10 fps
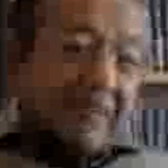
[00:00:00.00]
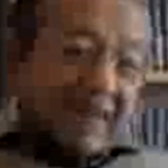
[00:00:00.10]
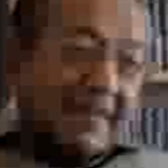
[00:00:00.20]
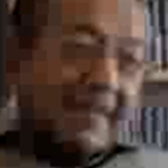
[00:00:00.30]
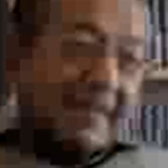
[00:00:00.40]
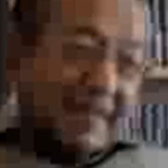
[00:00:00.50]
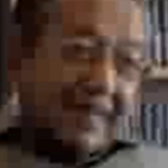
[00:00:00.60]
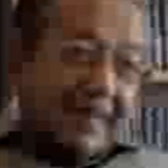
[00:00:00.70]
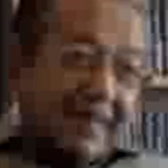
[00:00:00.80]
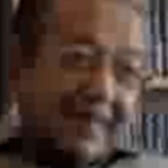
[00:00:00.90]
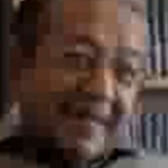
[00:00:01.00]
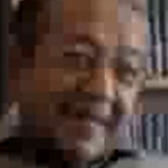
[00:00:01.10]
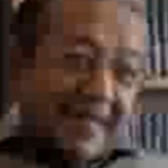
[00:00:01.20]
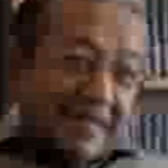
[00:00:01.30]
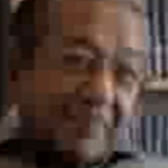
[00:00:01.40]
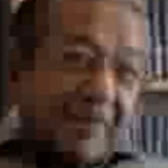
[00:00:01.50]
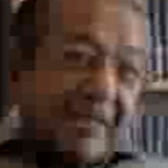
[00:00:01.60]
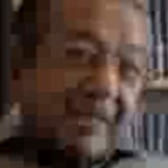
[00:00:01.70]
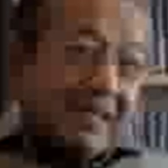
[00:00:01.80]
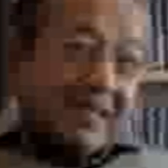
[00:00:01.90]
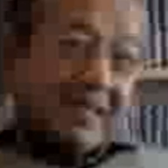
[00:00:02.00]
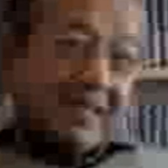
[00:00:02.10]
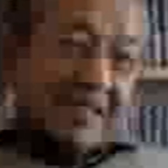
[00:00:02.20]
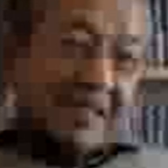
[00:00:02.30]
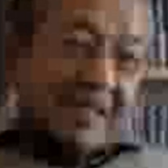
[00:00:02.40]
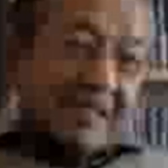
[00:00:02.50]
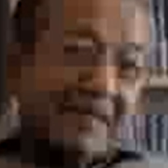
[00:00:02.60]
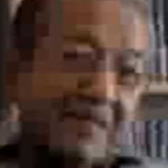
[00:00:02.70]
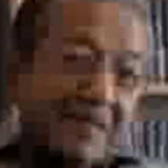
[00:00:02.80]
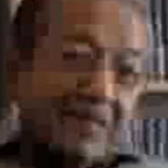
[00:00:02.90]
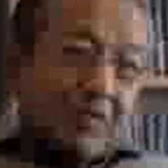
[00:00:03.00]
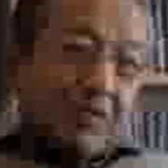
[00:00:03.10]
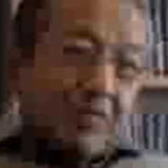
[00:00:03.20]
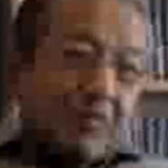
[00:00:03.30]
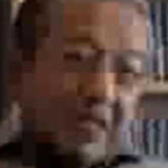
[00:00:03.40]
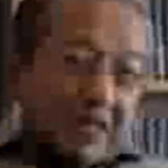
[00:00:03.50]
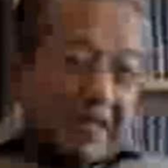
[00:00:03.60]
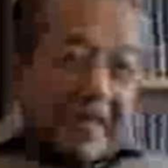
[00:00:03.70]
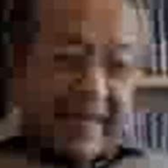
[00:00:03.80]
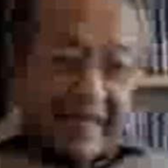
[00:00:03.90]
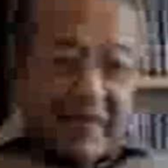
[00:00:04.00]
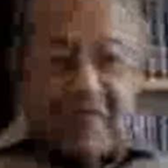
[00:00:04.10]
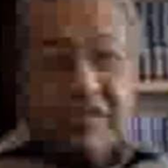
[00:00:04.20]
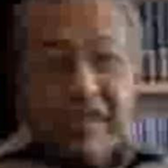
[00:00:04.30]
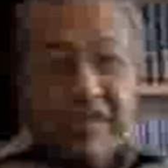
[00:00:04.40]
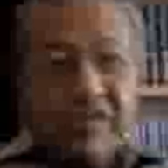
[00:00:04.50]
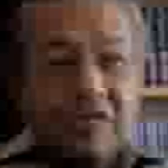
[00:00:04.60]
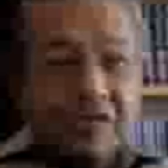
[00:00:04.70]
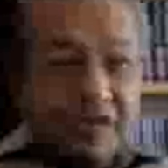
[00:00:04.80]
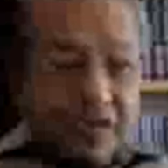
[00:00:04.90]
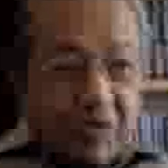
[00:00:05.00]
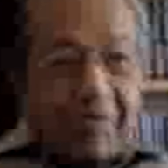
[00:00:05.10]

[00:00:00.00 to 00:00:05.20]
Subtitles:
frightening experience with the whole world telling you that you are going to go